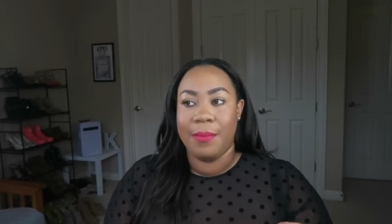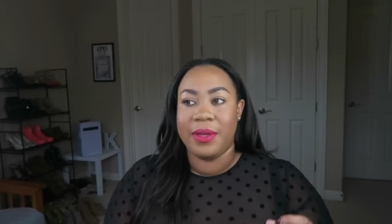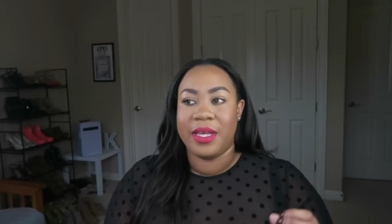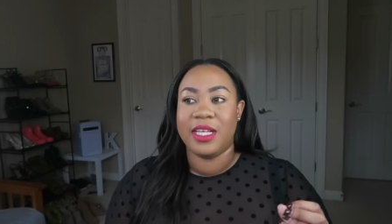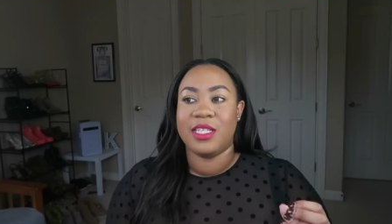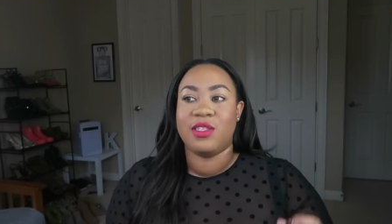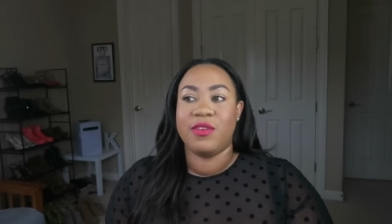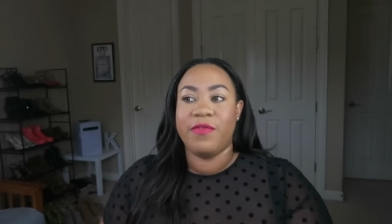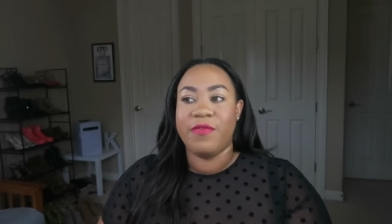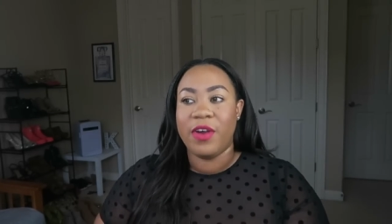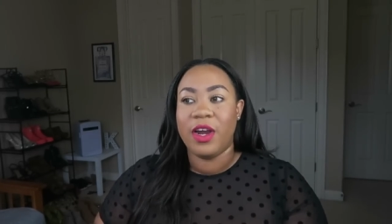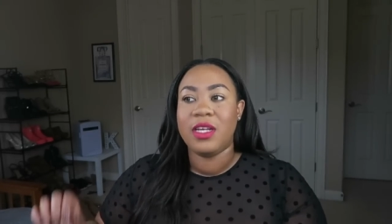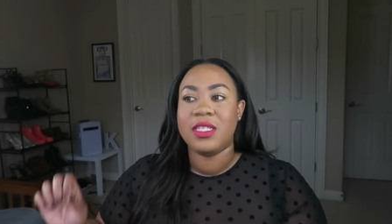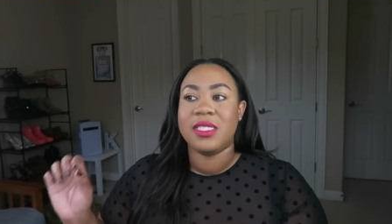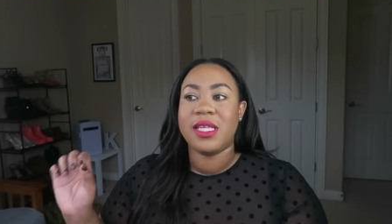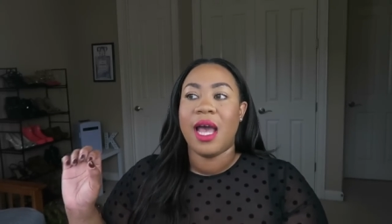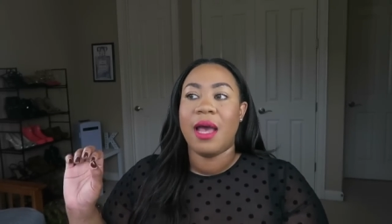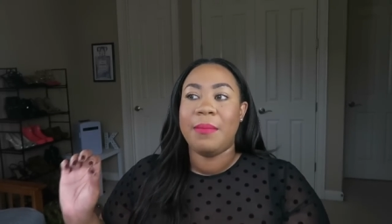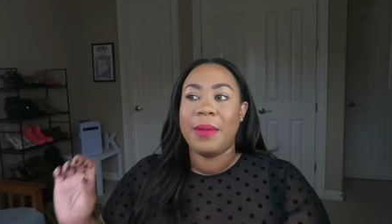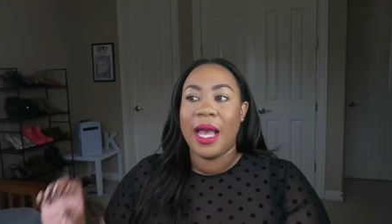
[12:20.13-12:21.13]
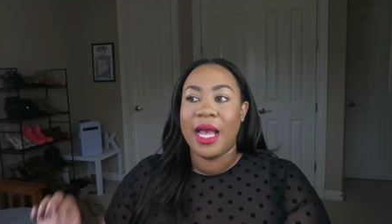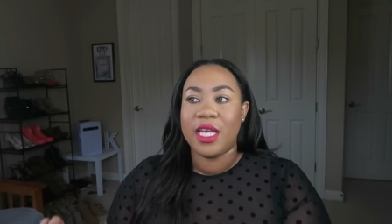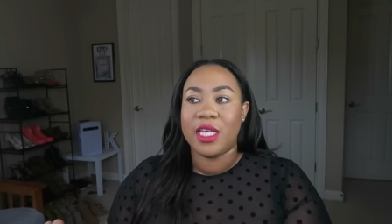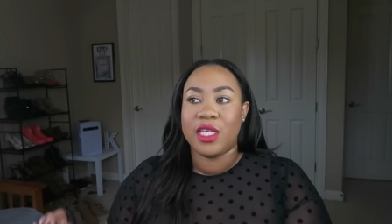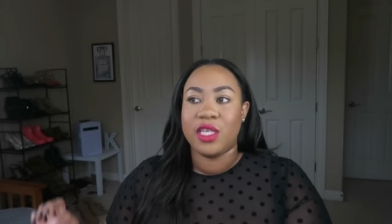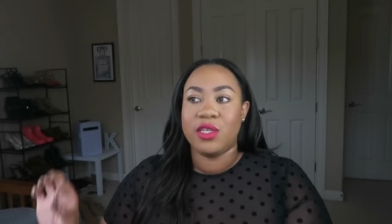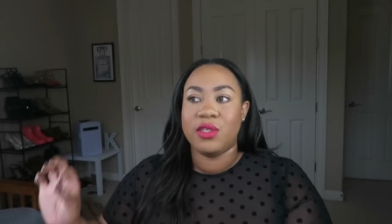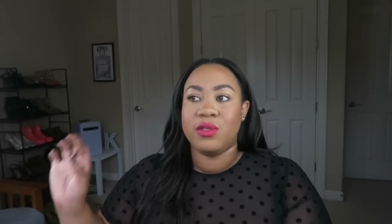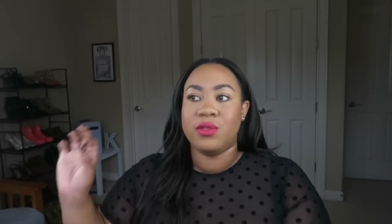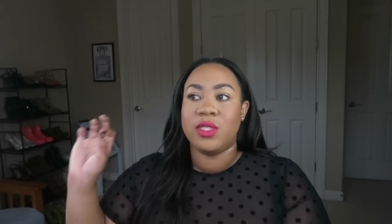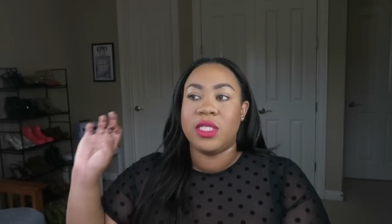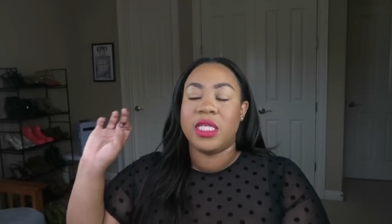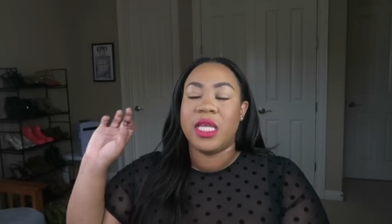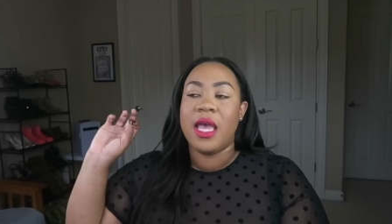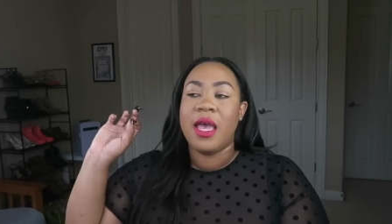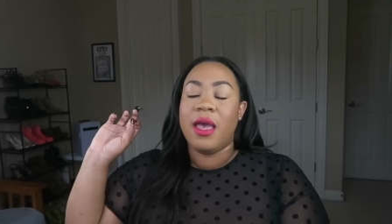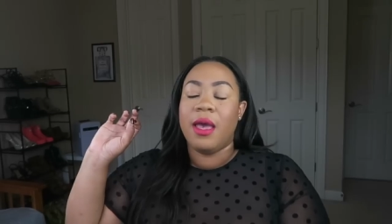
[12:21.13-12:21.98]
because the first time I used